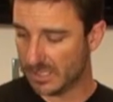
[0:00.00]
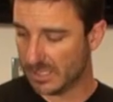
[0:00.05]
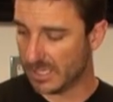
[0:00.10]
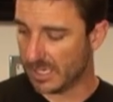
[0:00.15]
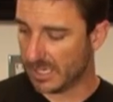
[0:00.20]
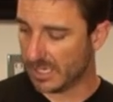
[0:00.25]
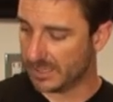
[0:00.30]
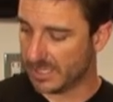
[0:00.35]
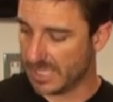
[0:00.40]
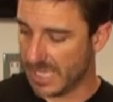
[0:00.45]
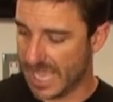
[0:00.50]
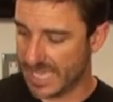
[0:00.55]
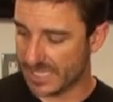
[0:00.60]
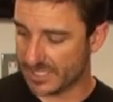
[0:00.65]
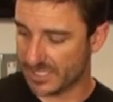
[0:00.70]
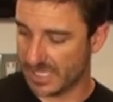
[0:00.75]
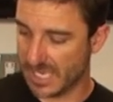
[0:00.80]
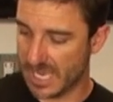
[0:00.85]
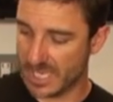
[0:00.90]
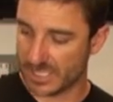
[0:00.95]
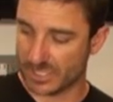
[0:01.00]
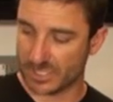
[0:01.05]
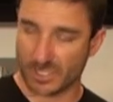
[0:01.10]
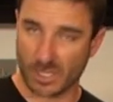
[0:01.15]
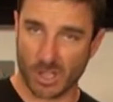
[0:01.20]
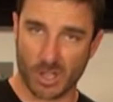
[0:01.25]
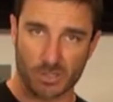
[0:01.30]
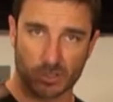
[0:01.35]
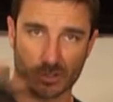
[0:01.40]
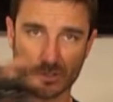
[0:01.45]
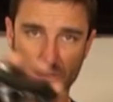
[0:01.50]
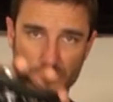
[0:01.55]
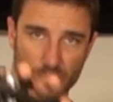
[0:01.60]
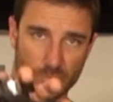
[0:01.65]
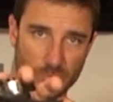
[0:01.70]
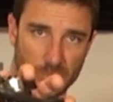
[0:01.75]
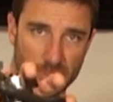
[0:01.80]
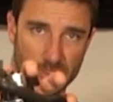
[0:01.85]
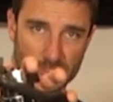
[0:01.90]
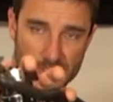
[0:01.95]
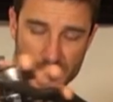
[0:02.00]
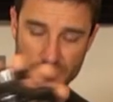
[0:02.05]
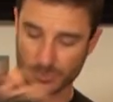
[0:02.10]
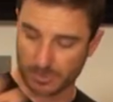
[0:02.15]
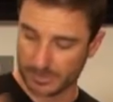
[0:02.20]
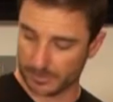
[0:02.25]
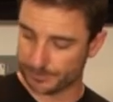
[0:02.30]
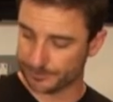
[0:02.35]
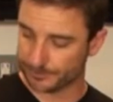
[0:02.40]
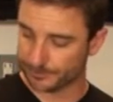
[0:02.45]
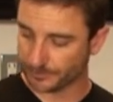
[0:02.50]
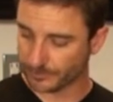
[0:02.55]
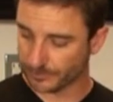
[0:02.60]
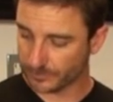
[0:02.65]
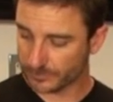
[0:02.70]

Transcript: Uh, the SAS dongle would be this one.